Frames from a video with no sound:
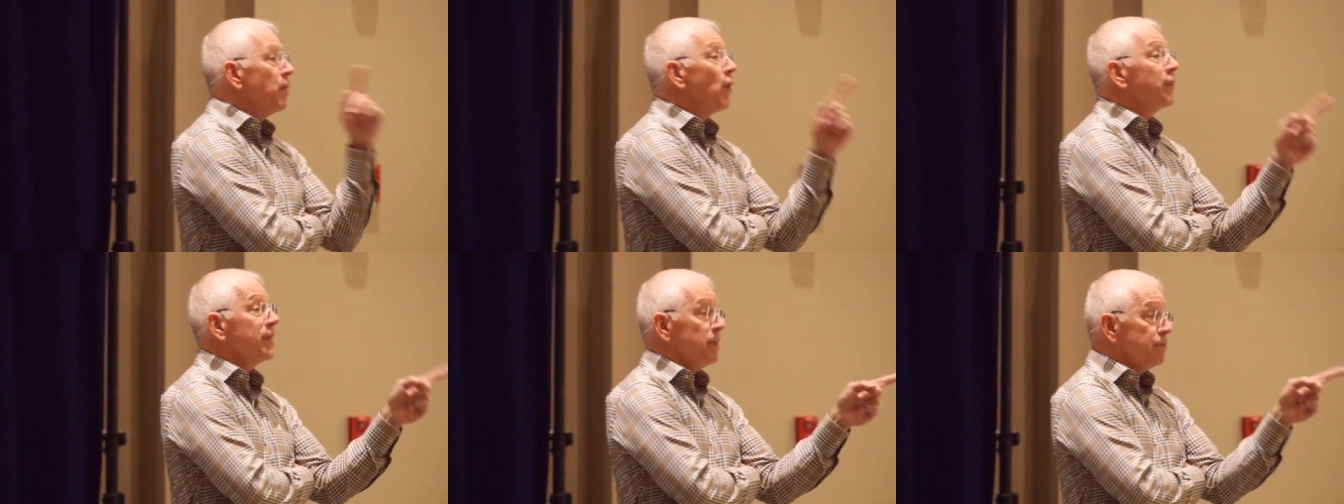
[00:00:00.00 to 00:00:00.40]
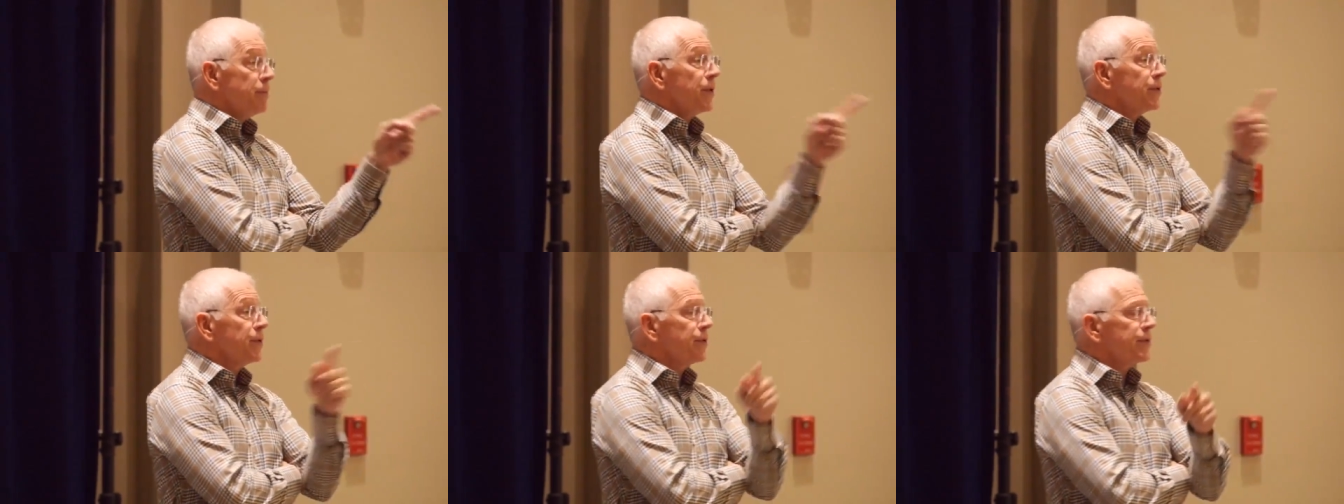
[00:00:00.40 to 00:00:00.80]
both in
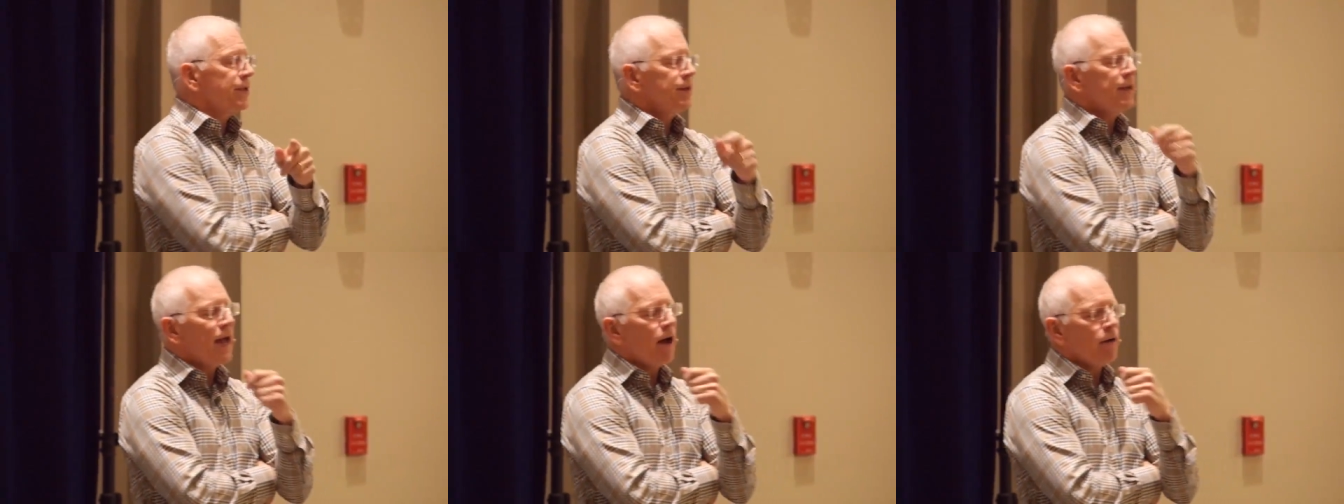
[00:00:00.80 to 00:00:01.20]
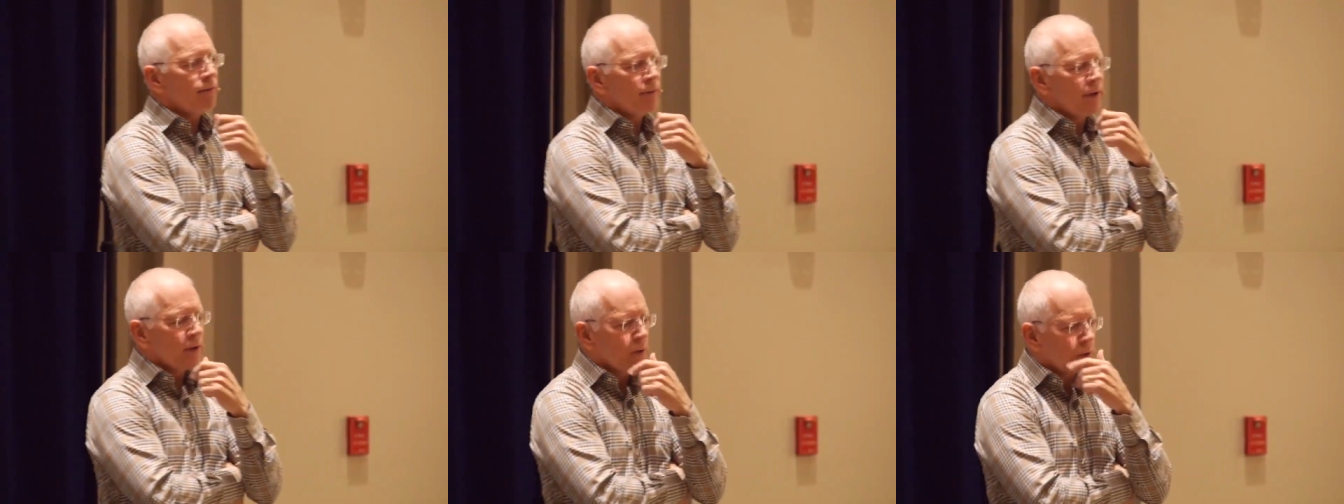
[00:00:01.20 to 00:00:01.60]
business and now
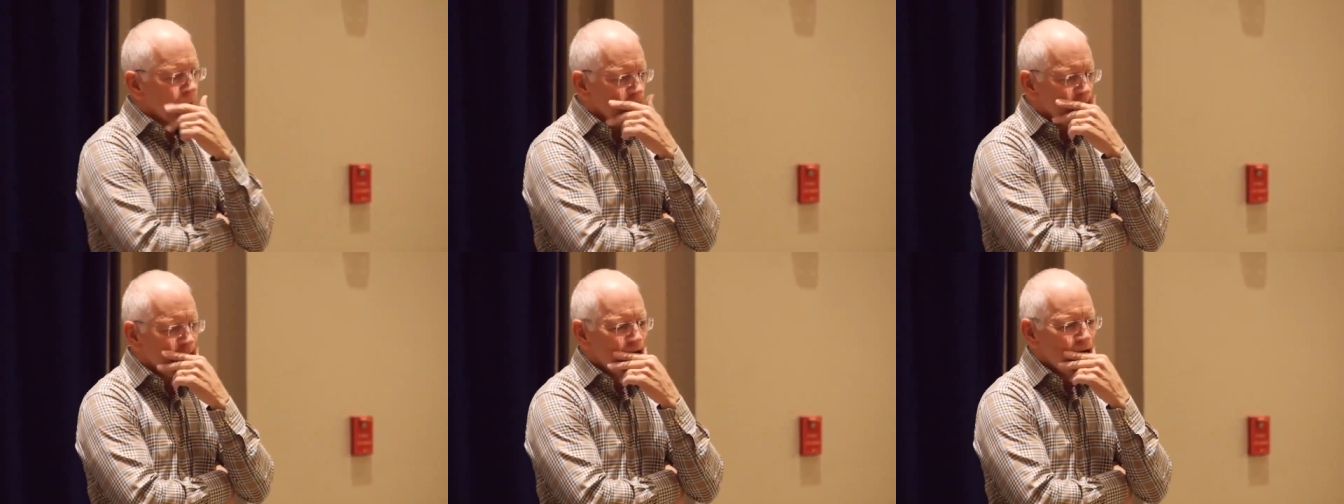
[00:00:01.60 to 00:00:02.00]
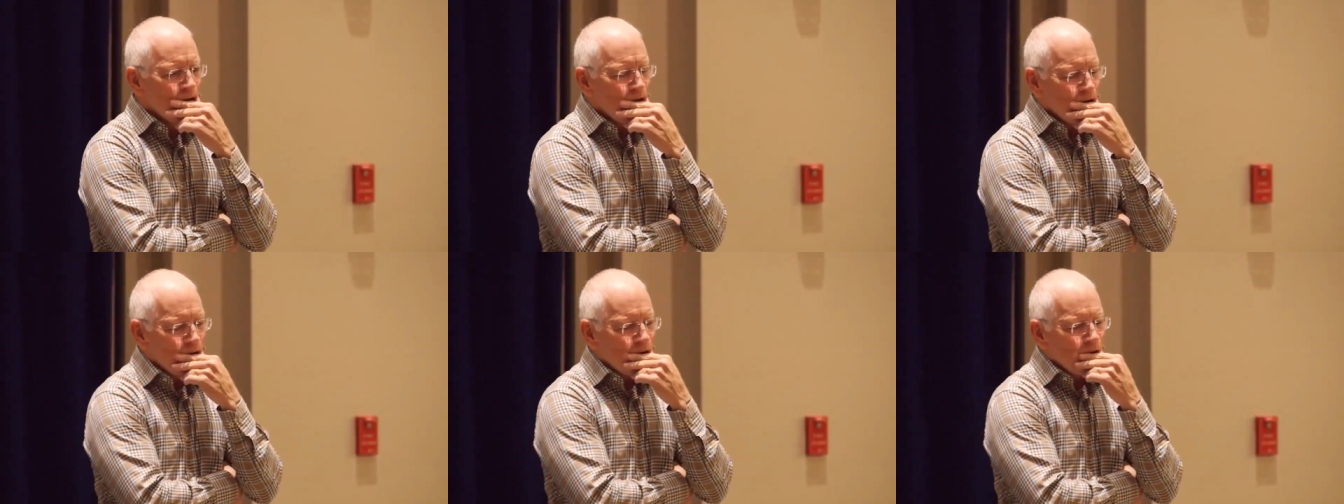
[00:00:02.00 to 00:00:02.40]
in ministry.
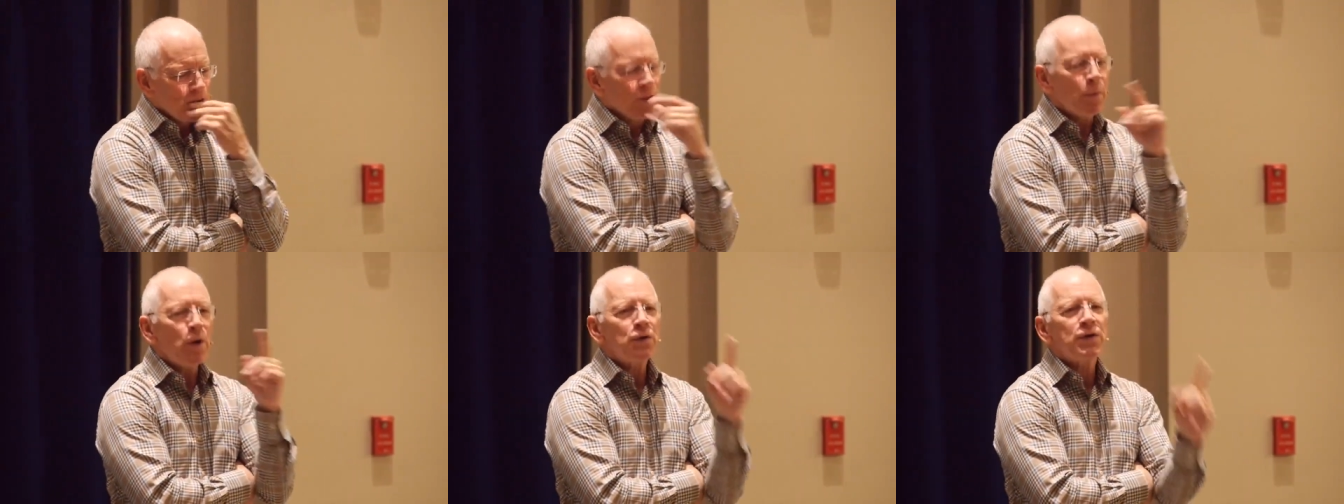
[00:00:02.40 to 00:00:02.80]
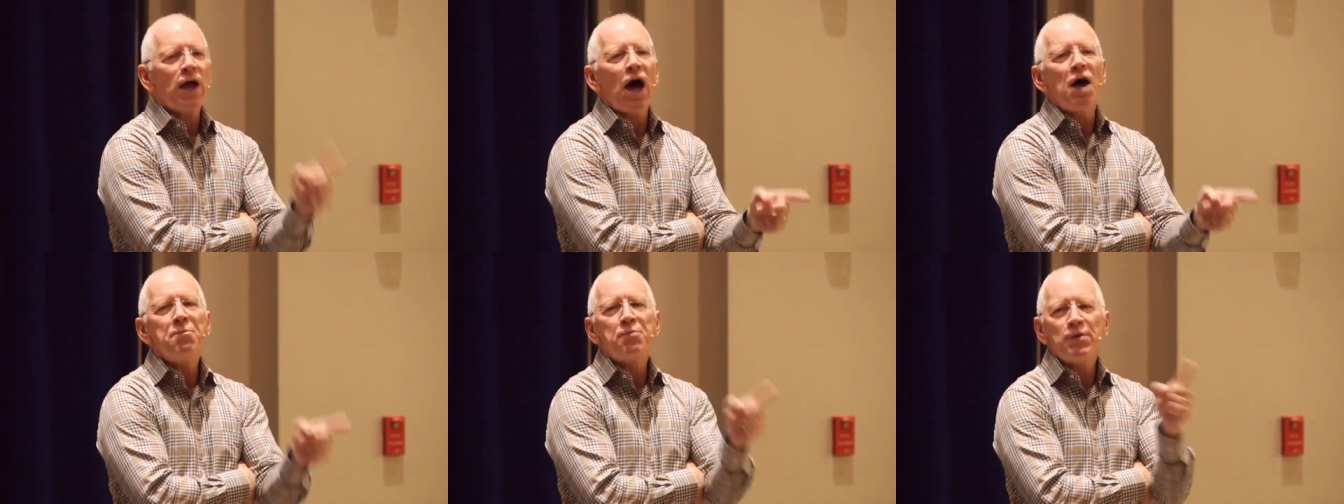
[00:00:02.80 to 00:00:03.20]
The most
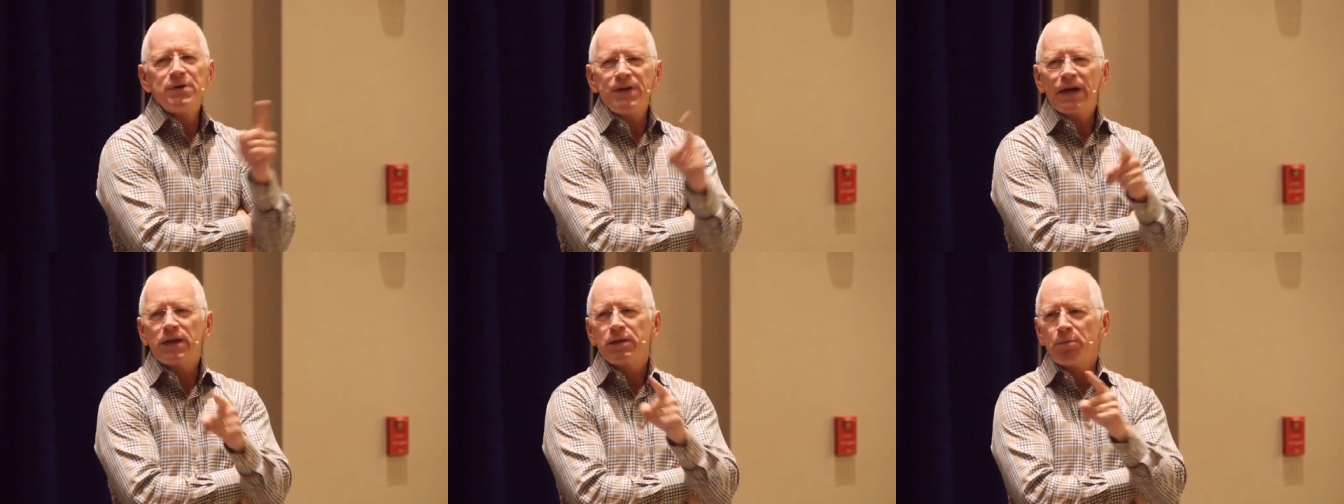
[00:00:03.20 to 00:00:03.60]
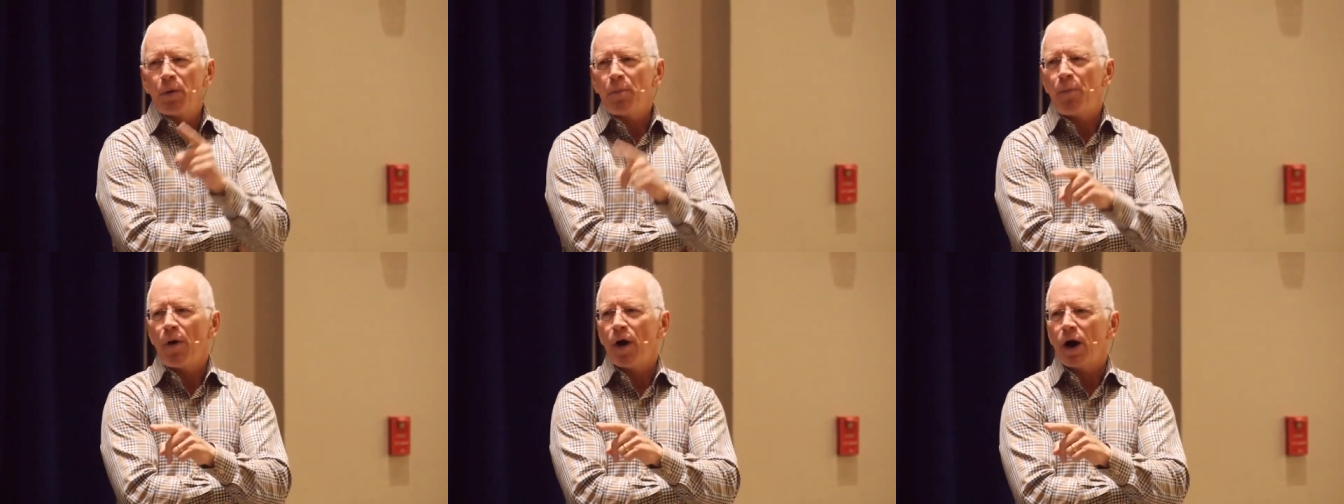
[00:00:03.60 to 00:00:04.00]

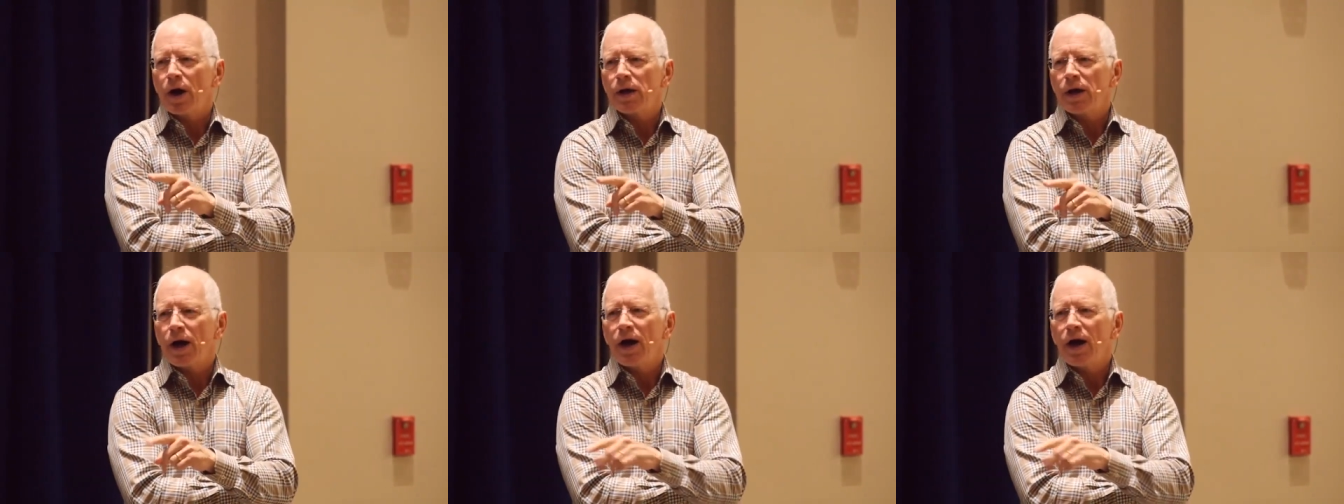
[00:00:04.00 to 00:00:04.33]
unpredictable part